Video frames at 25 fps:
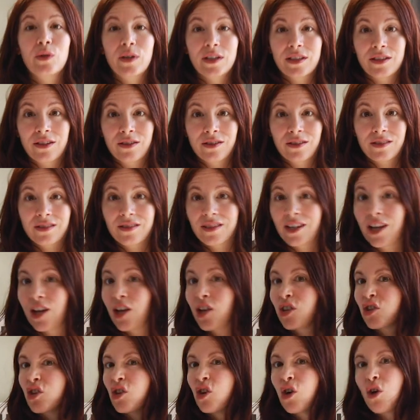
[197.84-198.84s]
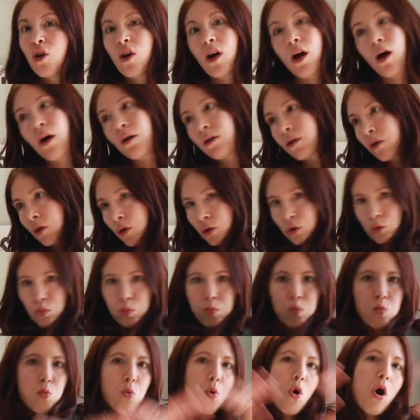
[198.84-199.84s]
gets on the stage, the crowd goes
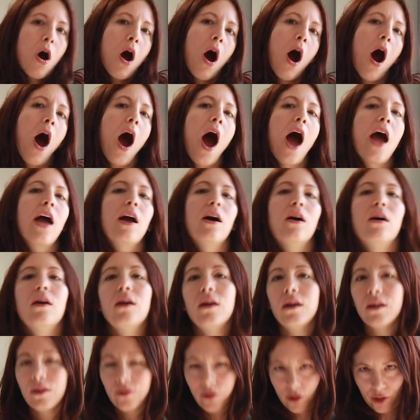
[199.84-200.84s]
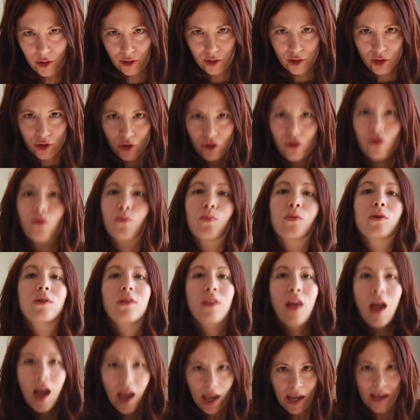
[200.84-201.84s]
wild. They're super
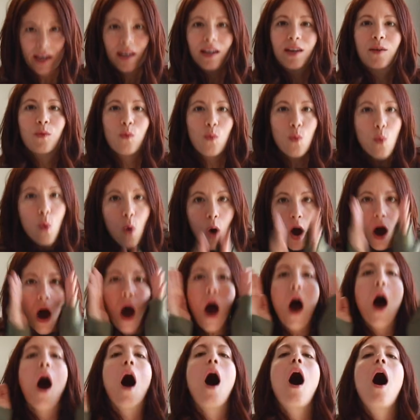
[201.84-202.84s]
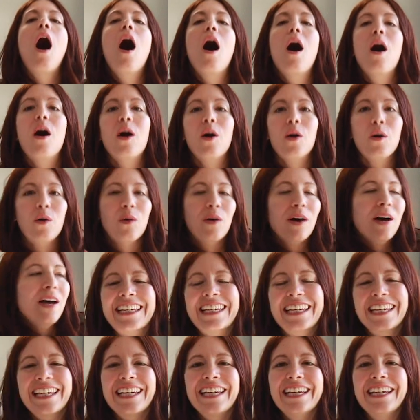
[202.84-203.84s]
like, whoa.
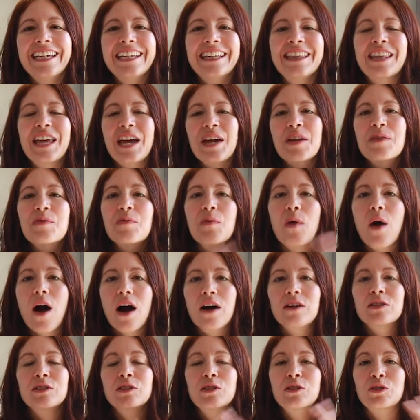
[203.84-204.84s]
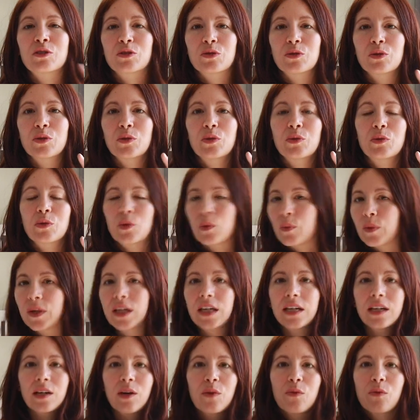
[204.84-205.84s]
He then walks us through the
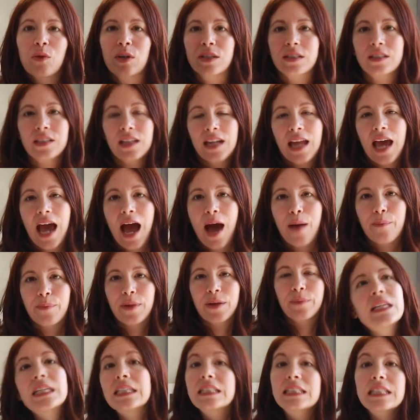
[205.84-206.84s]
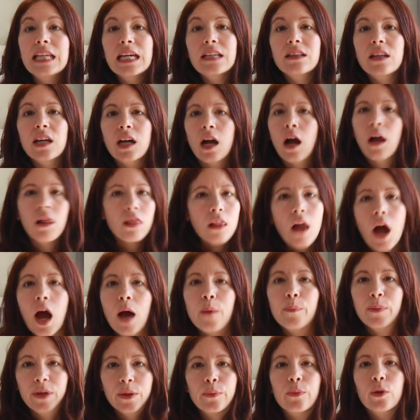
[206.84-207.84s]
week of what's gonna happen. He's saying like a lot
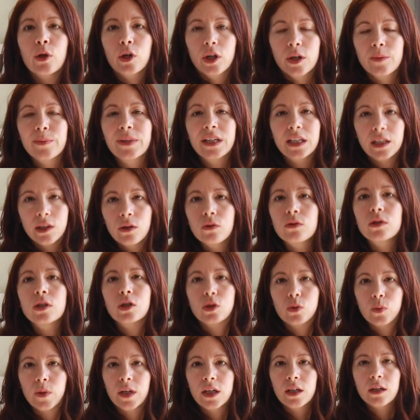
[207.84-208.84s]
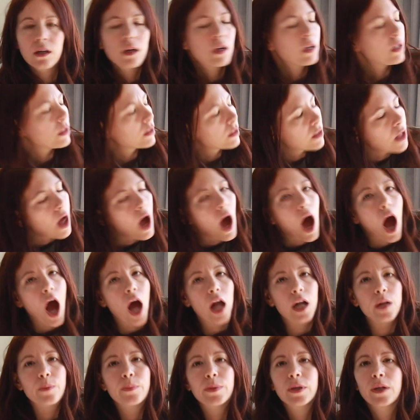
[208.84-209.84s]
of people are gonna be healed this week. A
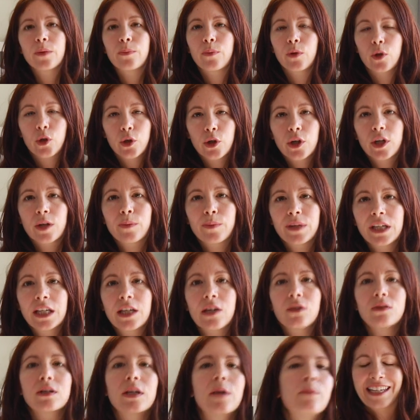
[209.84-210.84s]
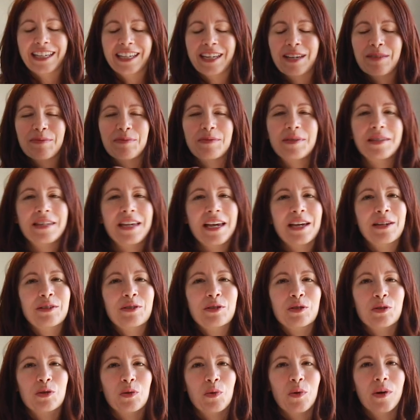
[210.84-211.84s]
lot of people are going to be healed. He kept saying
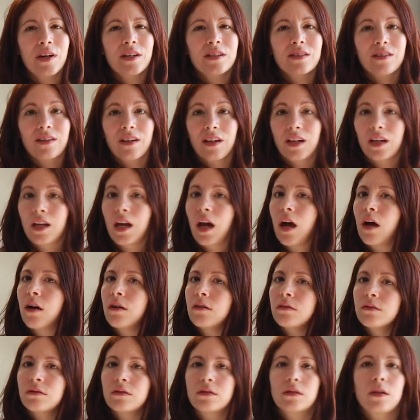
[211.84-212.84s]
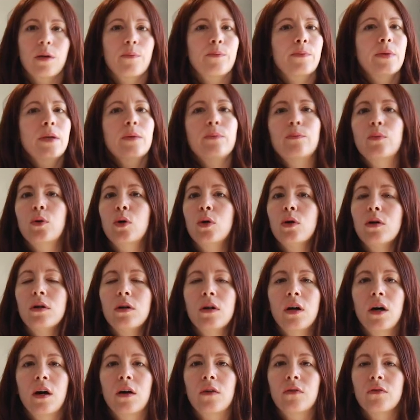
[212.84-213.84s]
stories like how some people
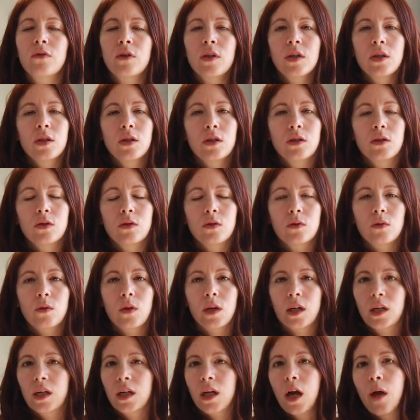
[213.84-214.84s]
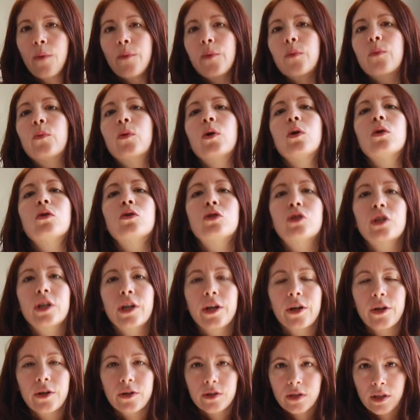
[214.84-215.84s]
have like come in
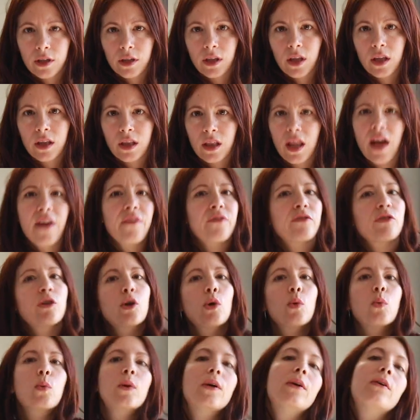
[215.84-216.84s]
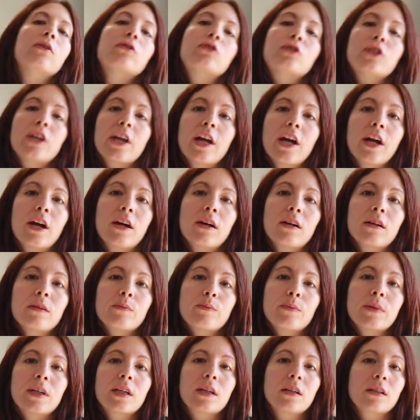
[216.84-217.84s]
wheelchairs and then left their wheelchair
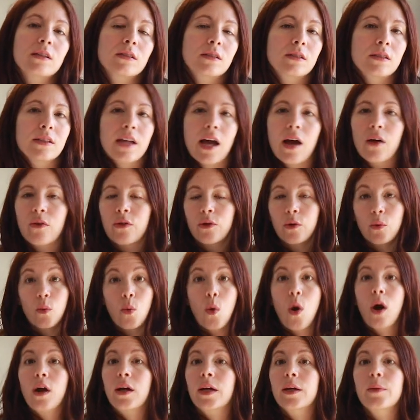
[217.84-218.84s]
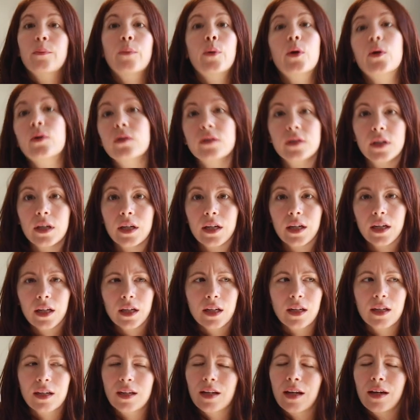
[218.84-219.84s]
because now they're a walking person.
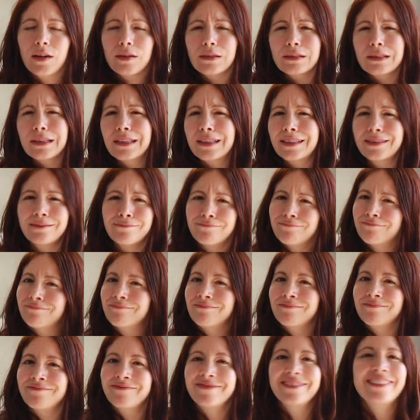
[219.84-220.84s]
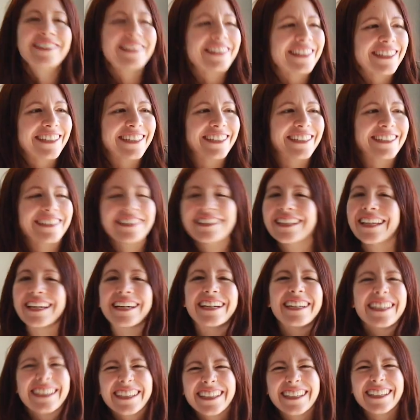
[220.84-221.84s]
And I was like, really?
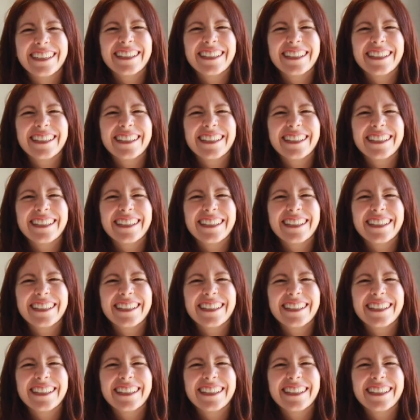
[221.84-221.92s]
Like